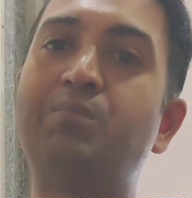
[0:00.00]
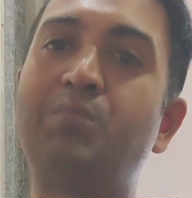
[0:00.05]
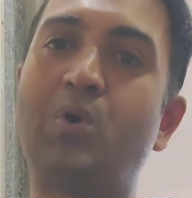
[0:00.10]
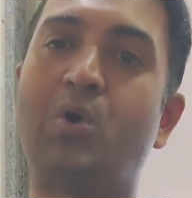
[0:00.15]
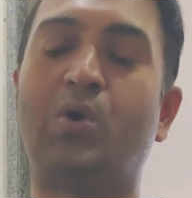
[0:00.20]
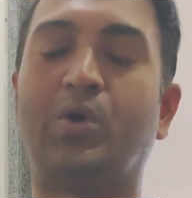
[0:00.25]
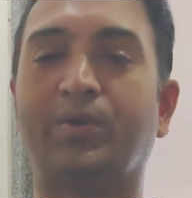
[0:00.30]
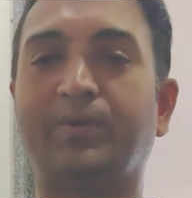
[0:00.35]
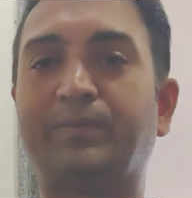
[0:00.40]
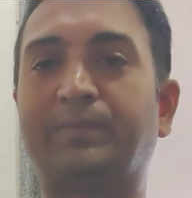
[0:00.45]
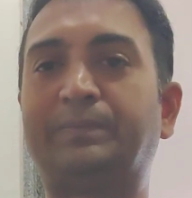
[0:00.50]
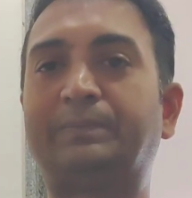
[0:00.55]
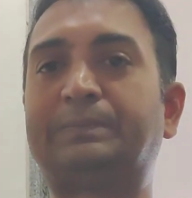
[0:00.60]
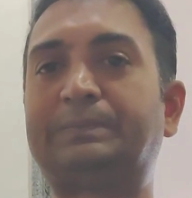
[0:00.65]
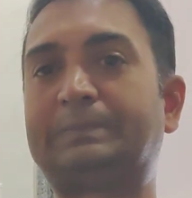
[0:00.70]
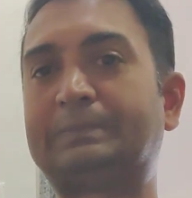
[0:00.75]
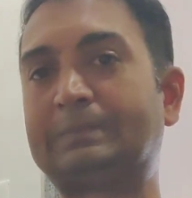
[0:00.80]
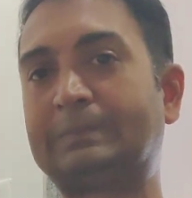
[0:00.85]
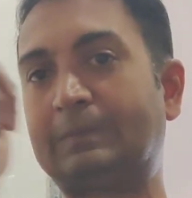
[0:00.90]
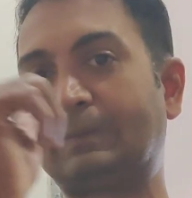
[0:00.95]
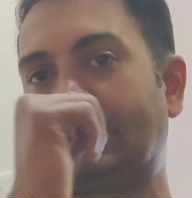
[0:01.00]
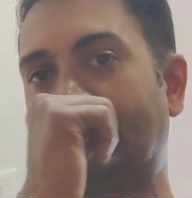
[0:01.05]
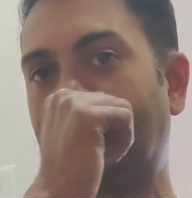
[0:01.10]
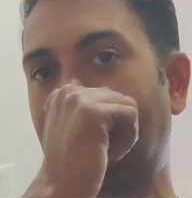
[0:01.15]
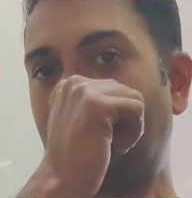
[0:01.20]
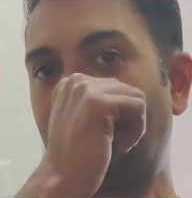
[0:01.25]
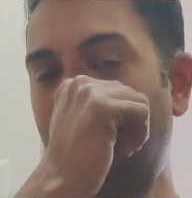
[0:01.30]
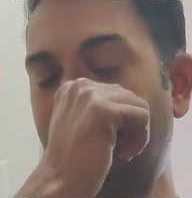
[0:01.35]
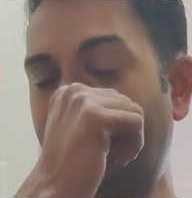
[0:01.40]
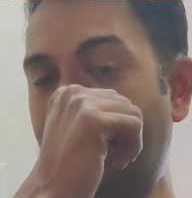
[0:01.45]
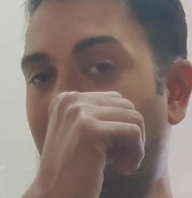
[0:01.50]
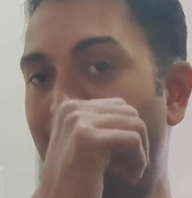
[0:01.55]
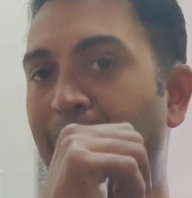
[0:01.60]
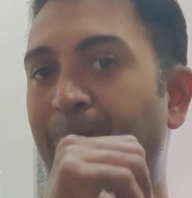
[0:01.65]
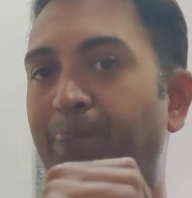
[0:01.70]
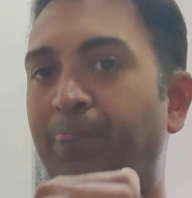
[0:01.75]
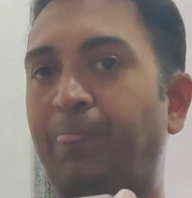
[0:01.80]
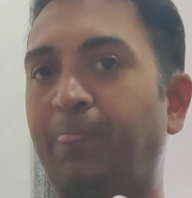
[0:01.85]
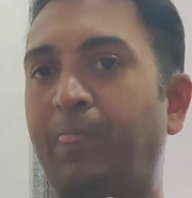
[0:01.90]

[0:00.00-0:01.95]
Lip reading: mode. Okay.